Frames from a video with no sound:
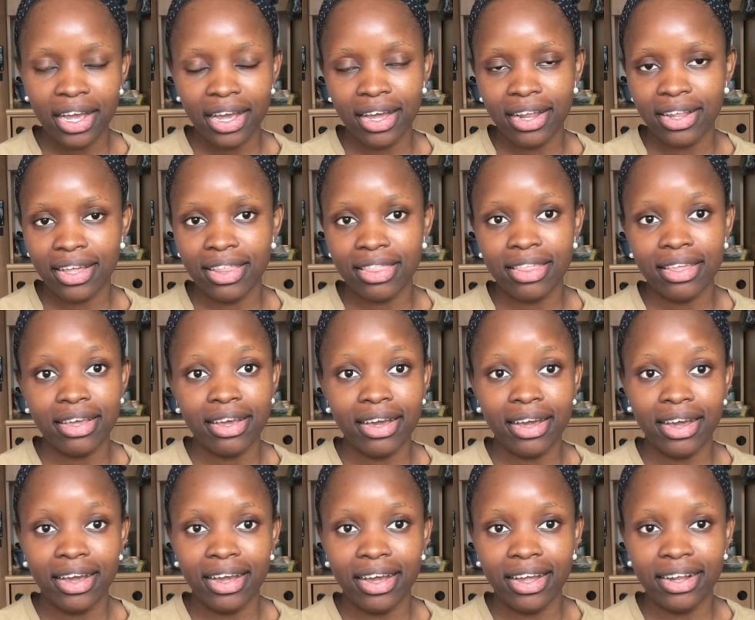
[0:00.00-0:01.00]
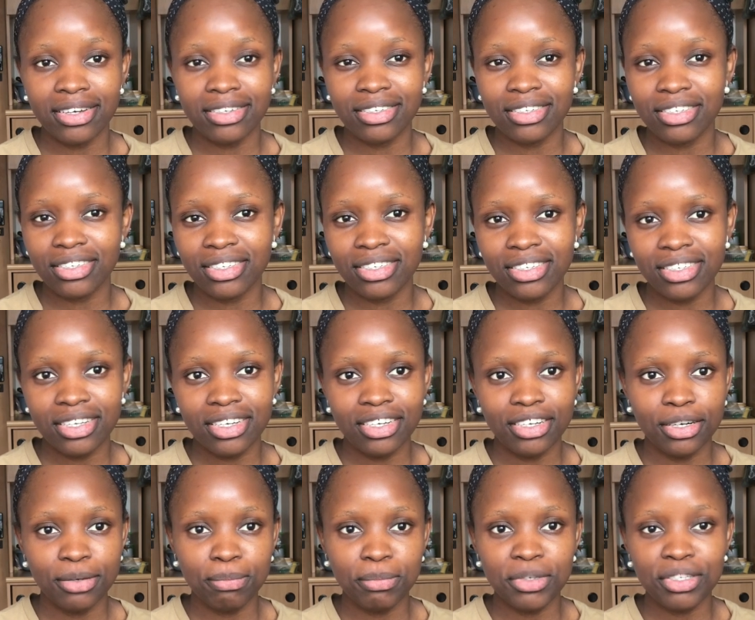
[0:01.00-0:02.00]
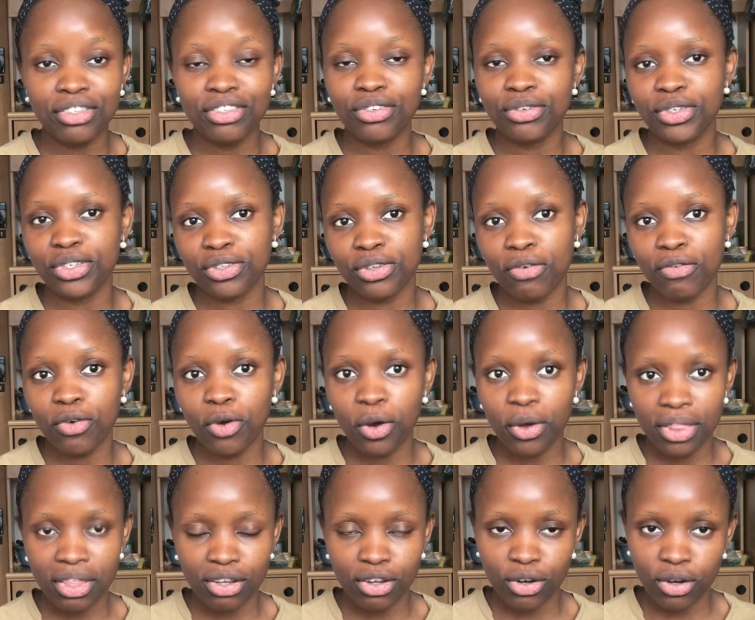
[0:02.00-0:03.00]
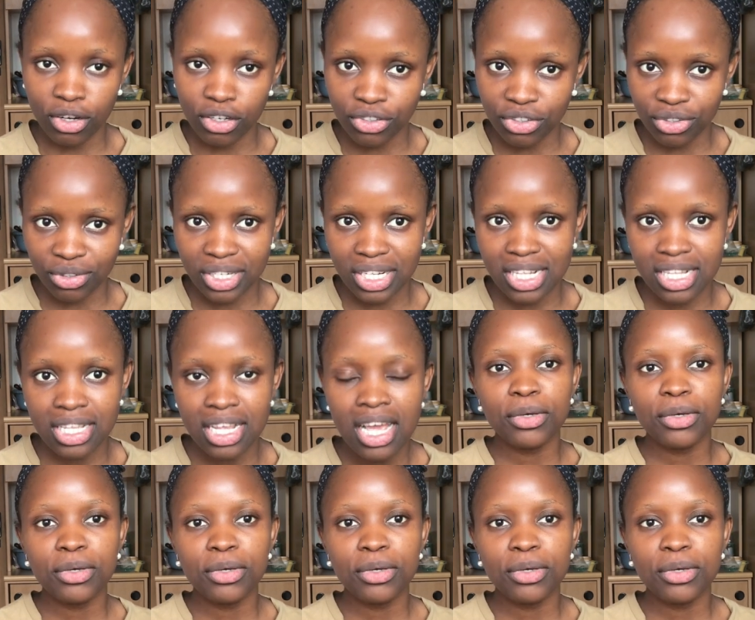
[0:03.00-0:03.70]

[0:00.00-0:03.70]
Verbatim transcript: Canada and um, a series of other countries,